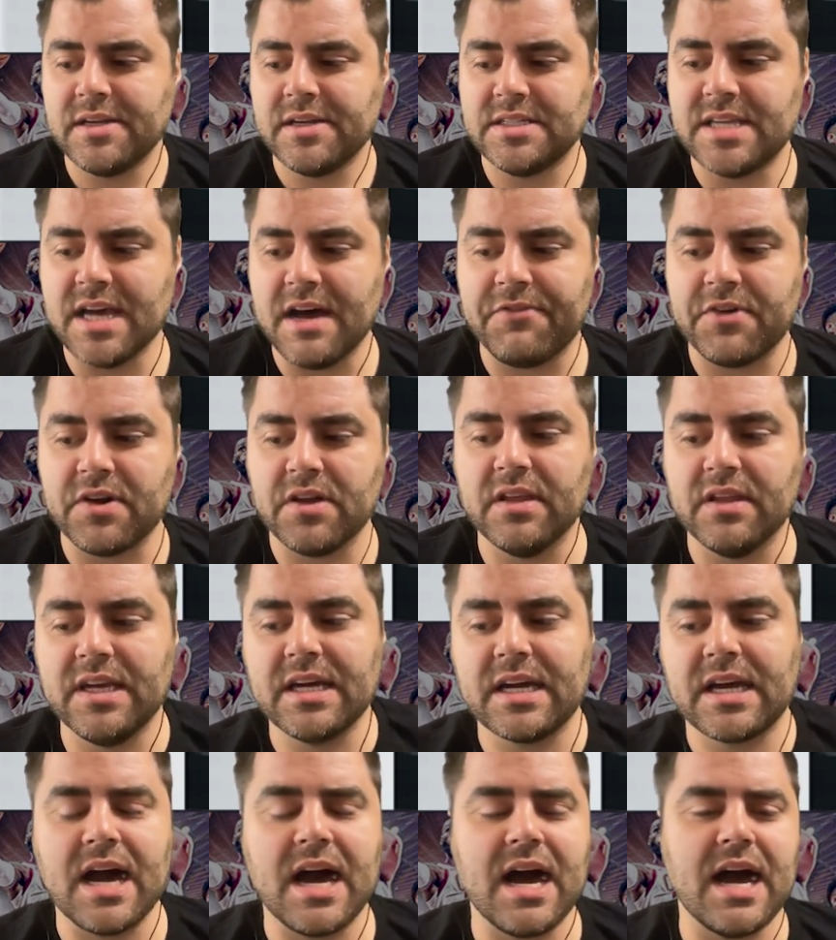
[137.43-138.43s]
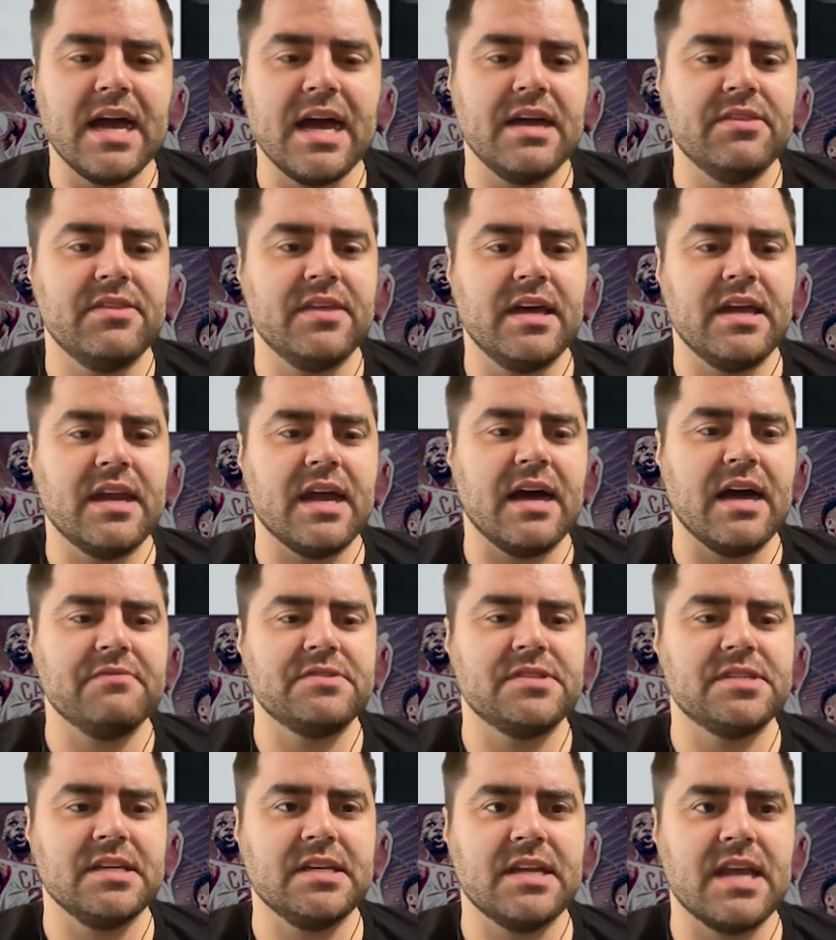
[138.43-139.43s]
Definitely a guy that I've
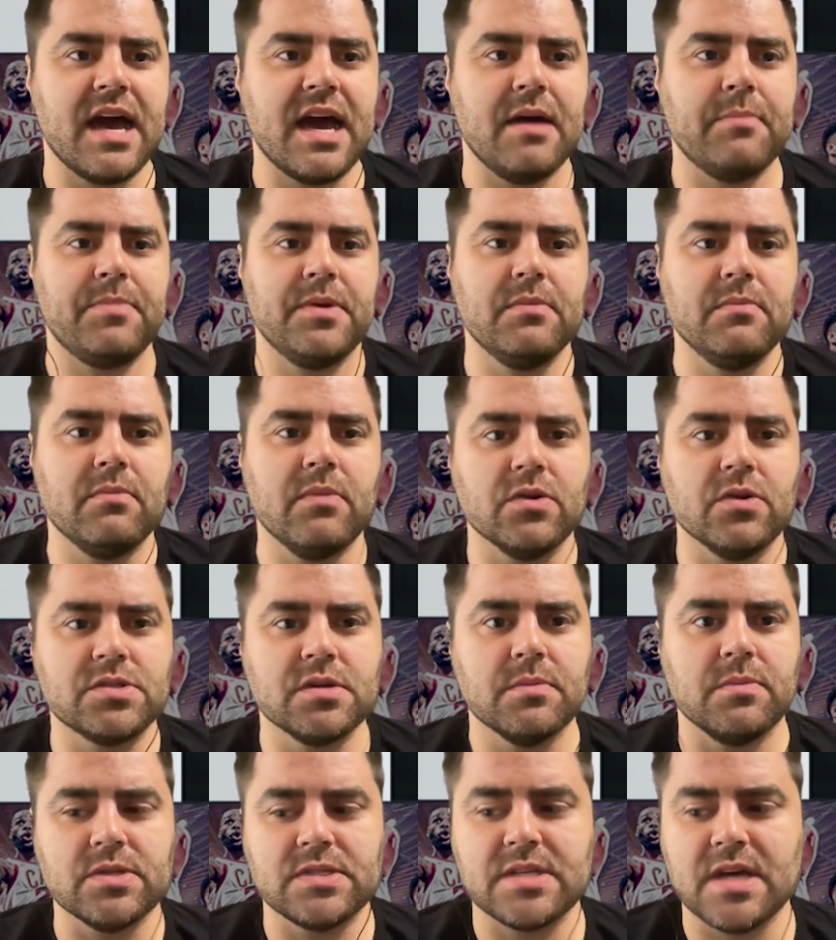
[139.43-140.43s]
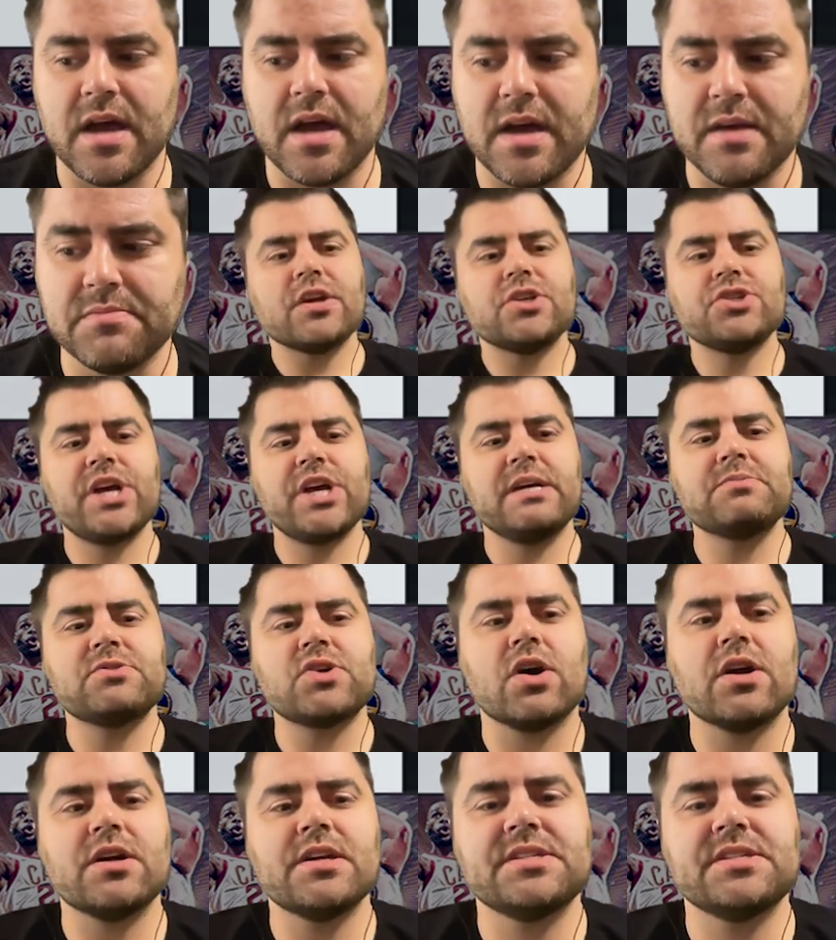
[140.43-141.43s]
seen happen multiple times. James
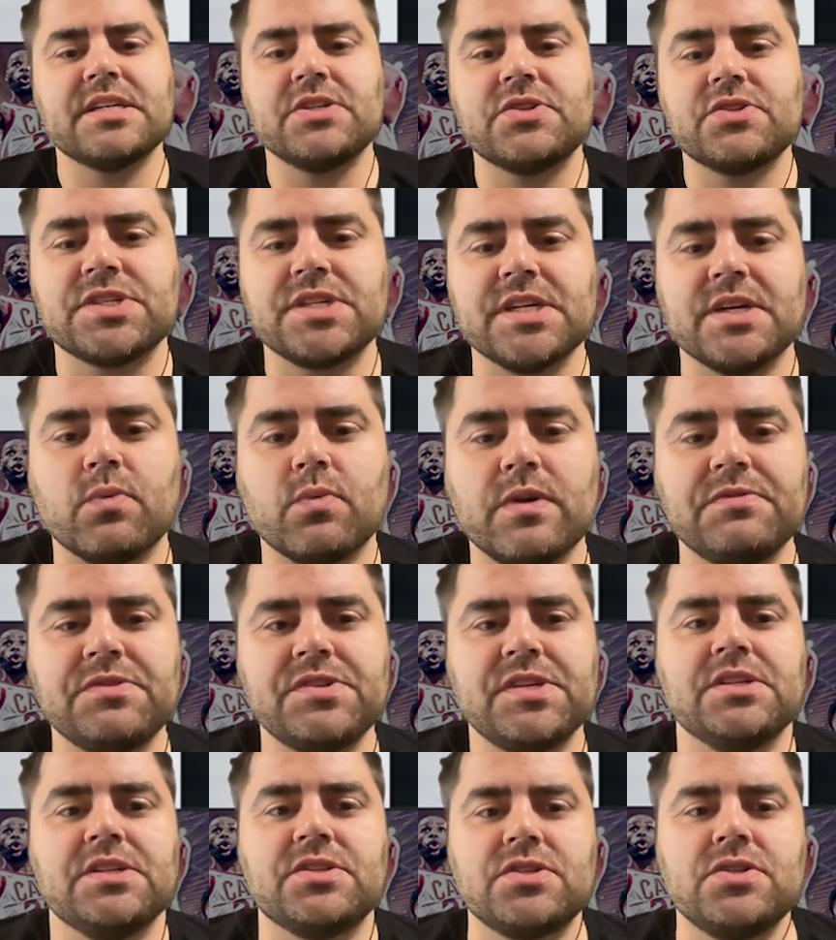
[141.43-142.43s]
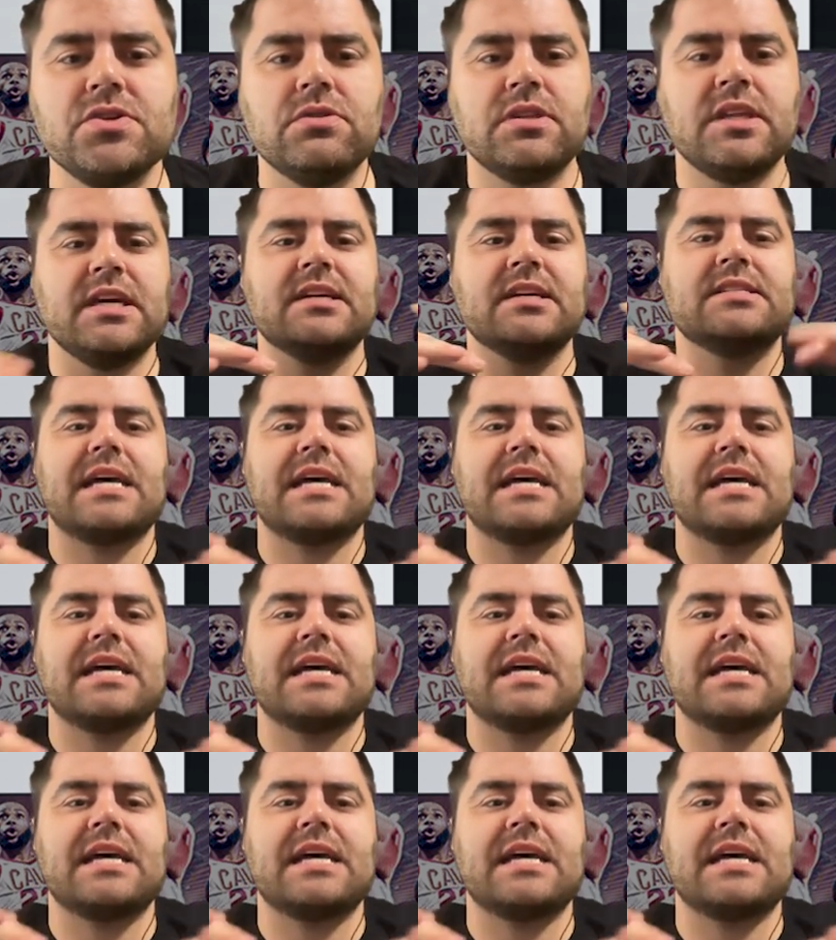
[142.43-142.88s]
Harden is interesting. We've seen two things